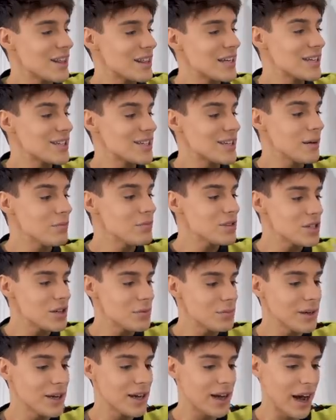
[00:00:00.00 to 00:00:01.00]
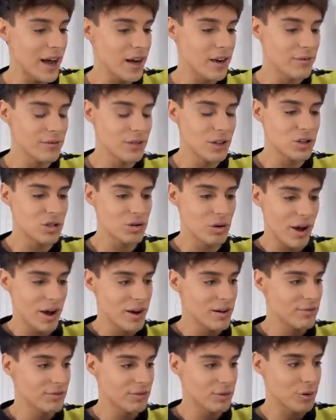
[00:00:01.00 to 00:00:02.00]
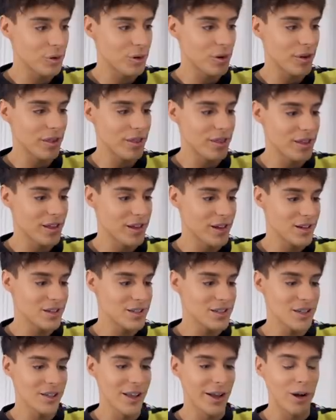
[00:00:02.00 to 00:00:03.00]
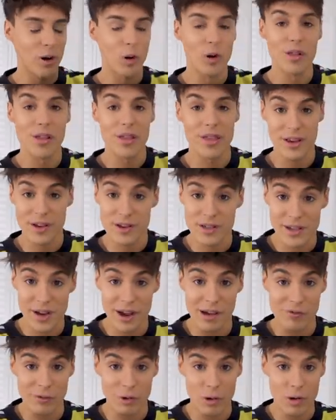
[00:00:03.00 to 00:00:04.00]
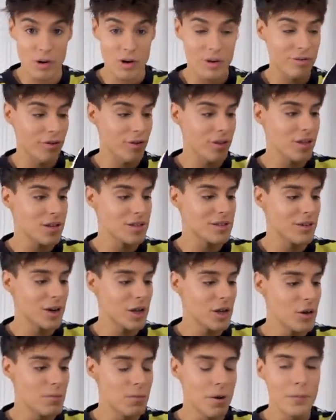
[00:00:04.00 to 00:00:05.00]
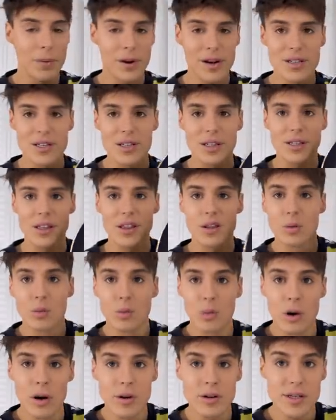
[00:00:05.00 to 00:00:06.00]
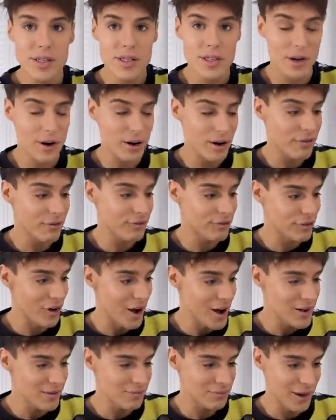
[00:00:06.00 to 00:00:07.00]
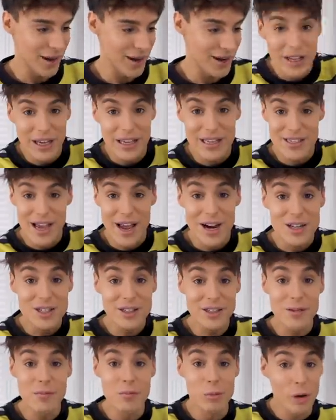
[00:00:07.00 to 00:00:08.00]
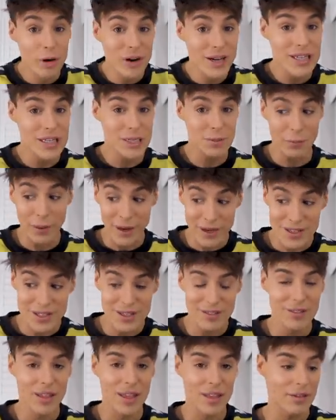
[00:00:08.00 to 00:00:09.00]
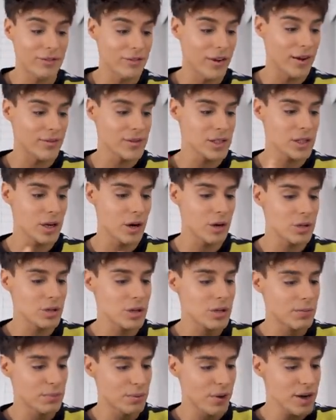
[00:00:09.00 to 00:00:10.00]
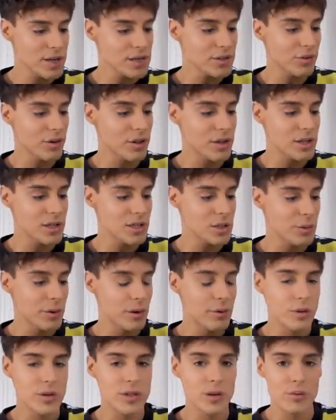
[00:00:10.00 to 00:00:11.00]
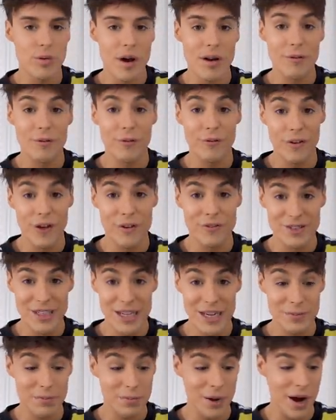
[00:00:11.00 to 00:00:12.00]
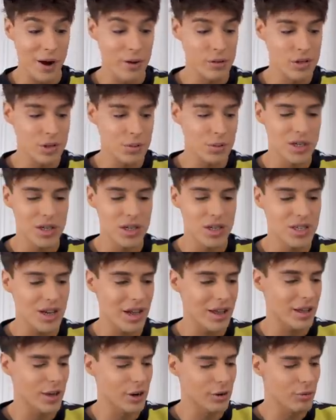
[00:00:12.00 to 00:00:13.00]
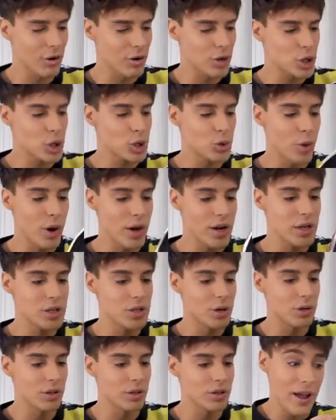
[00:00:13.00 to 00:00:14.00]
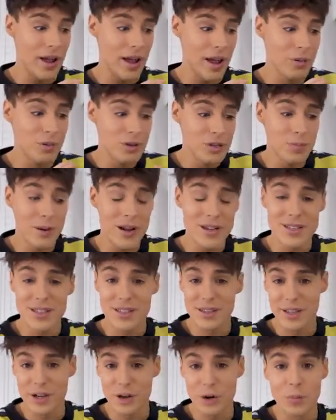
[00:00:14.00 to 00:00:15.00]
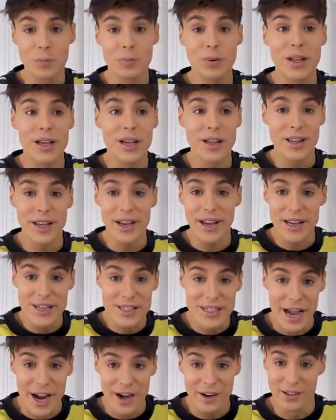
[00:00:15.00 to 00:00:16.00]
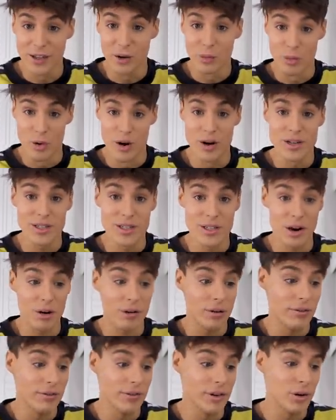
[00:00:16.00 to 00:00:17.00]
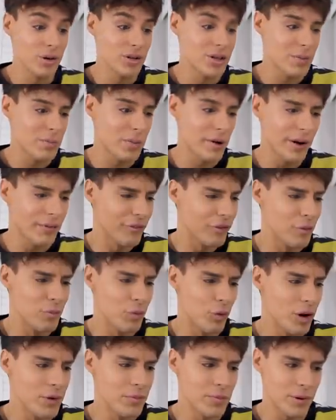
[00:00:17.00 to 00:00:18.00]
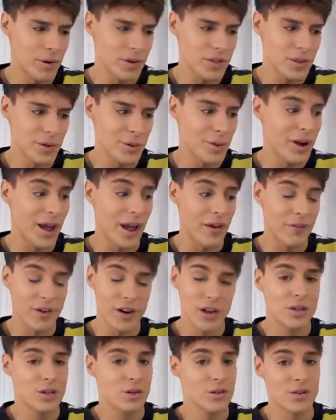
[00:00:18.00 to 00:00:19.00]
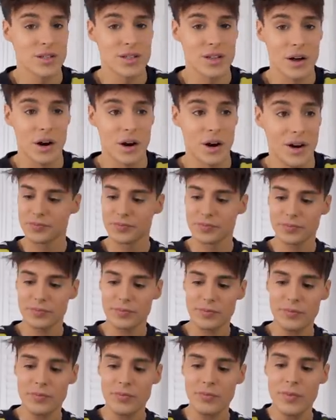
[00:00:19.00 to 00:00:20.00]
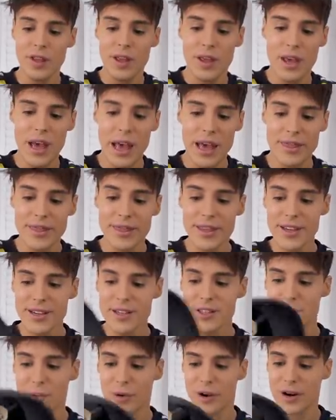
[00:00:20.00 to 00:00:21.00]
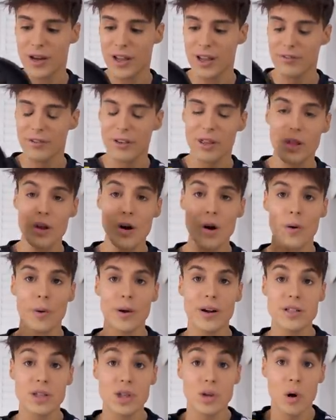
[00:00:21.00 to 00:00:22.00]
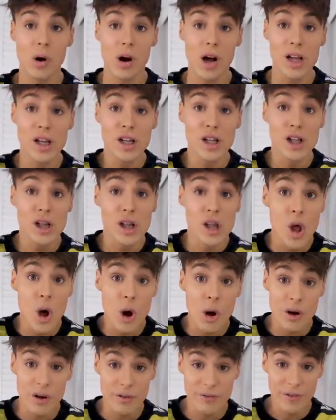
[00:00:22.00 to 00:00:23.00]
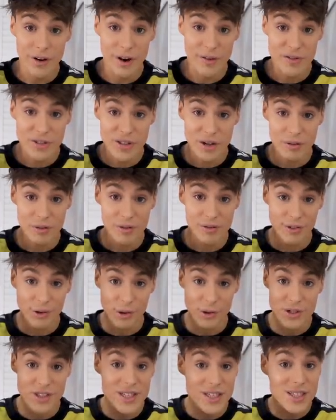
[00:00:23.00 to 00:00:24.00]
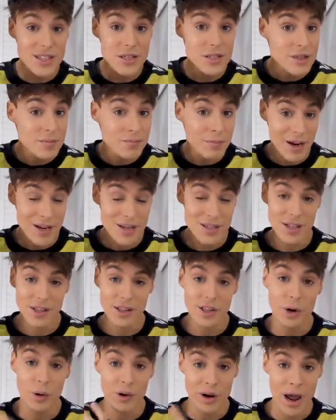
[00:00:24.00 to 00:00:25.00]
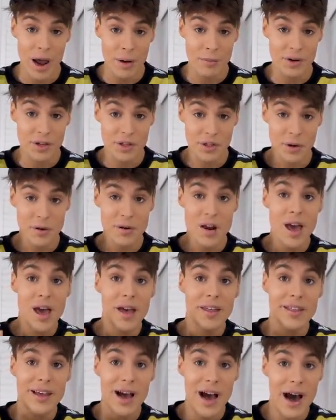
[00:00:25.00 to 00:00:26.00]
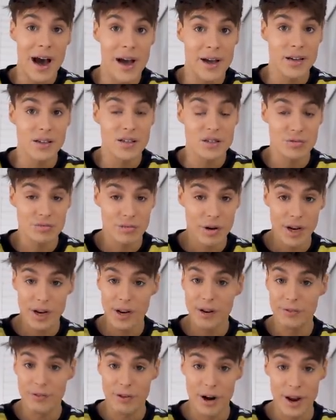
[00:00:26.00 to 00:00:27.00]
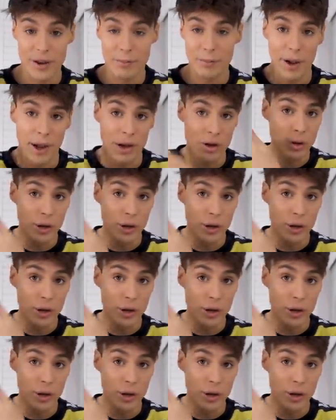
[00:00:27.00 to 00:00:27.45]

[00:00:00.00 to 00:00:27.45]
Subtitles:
This seems to be kind of the trend for this, like all the things that I've ordered for this video, but basically the 1-star frying pan is actually more expensive than the 5-star. So the price for this one was around £15, which is I think around $20. It was basically completely, entirely 1-star reviews, apart from one person who gave it a 2-star. And this one, even though it's got a lot of 5-star reviews, this is basically on Amazon the highest rated frying pan.